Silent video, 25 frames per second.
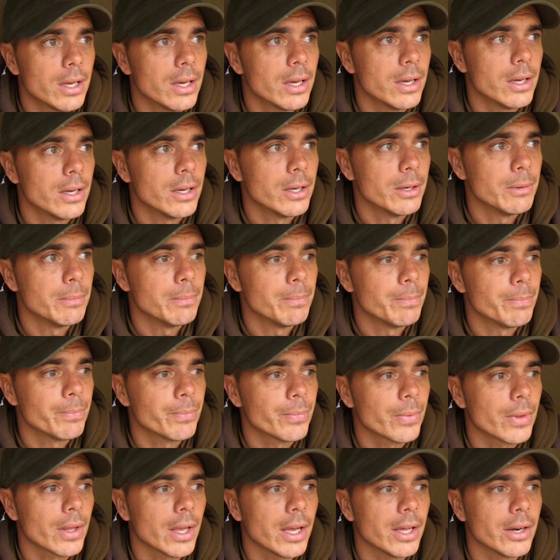and
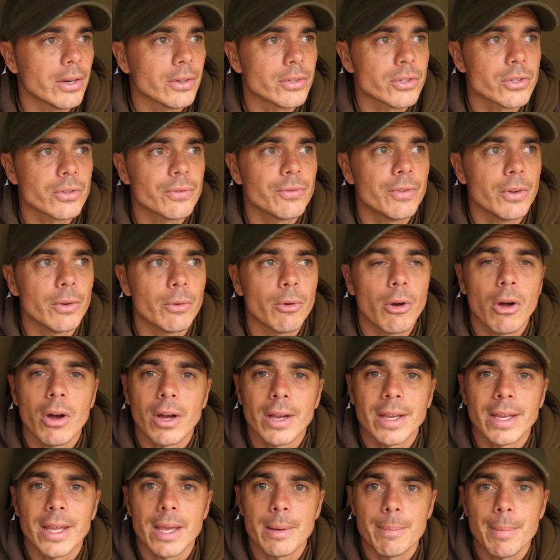I just feel like I
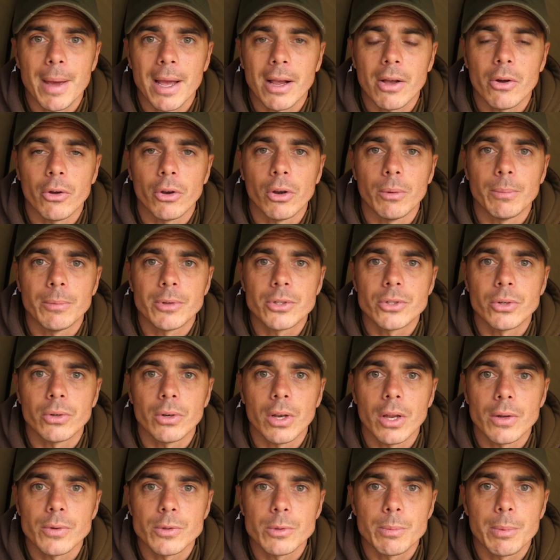can get back on them. There's not
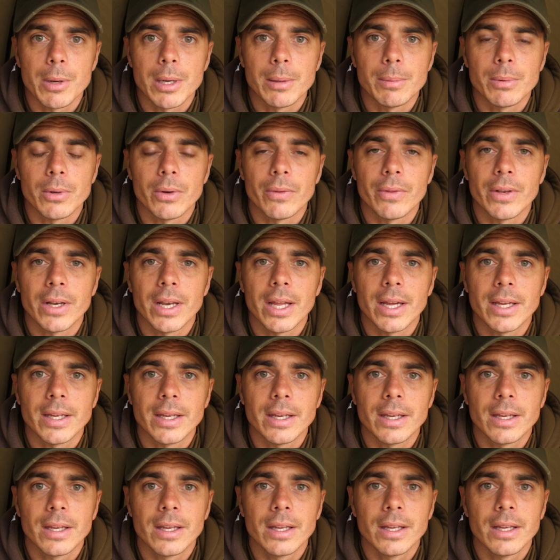loads of people on the
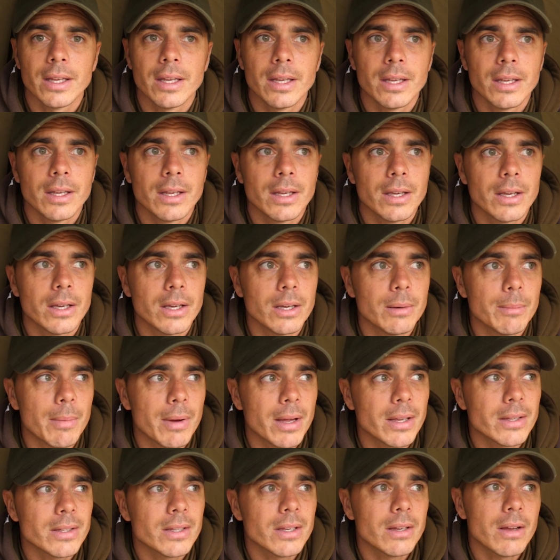lake. I
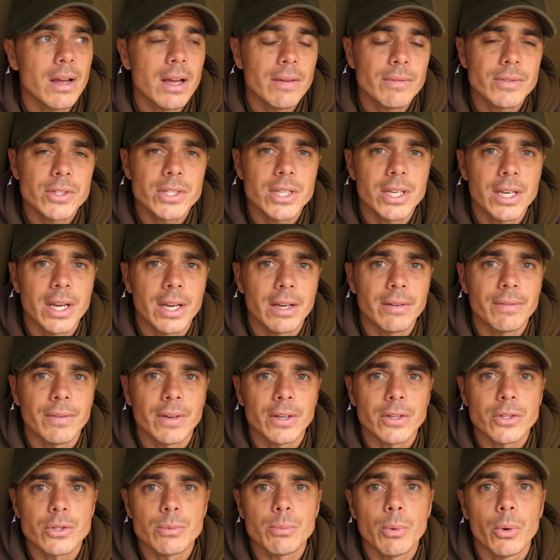haven't seen
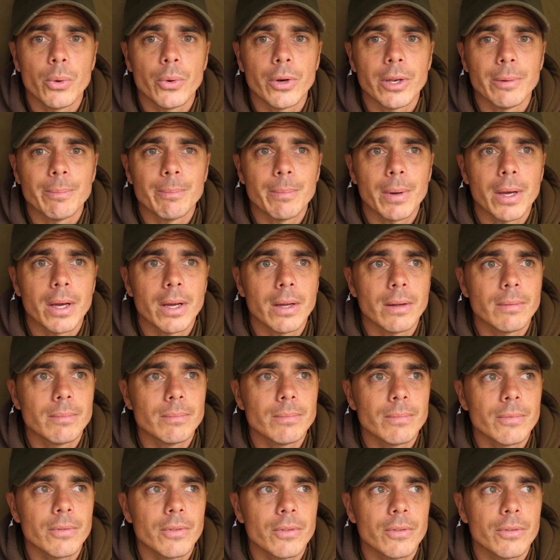anything this morning, but
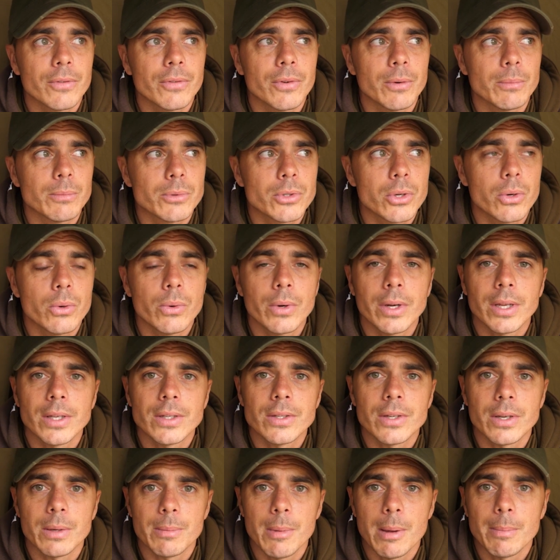from talking
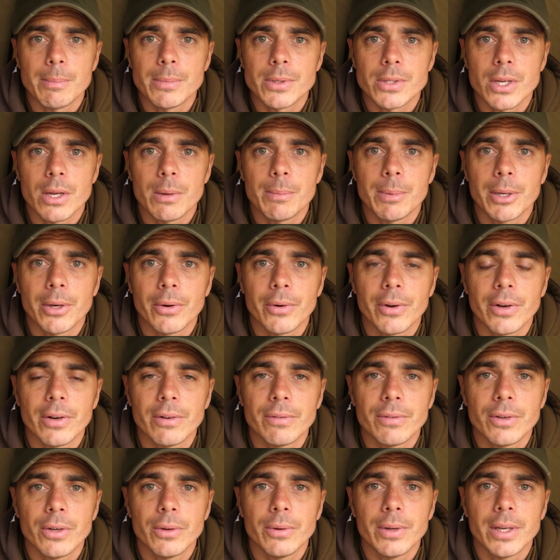to the members that have been on here
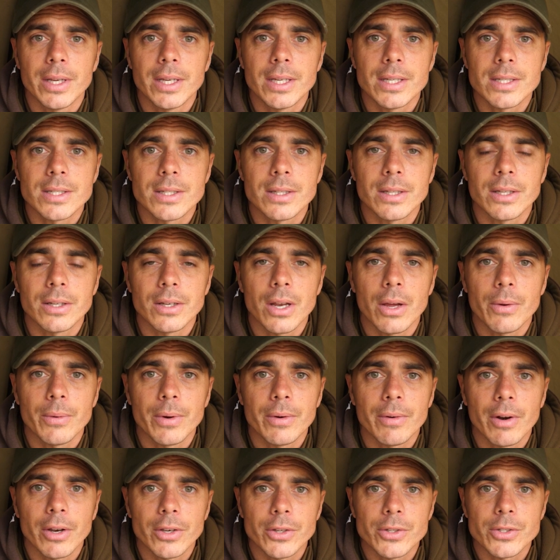a few years and that know
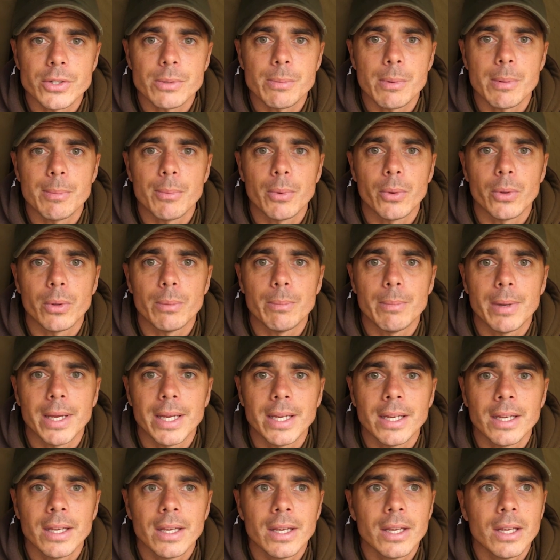their onions a bit more than
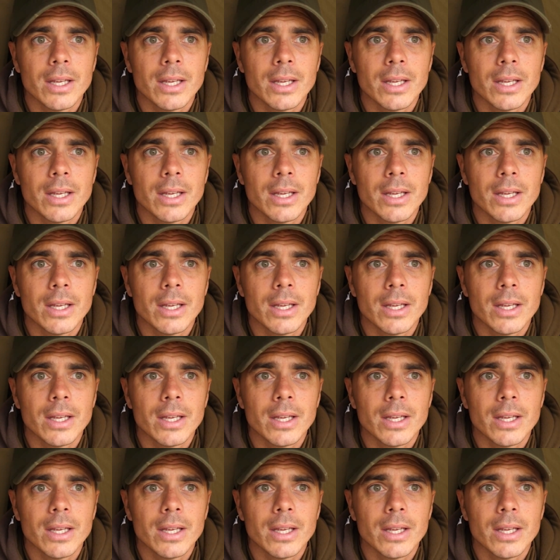me,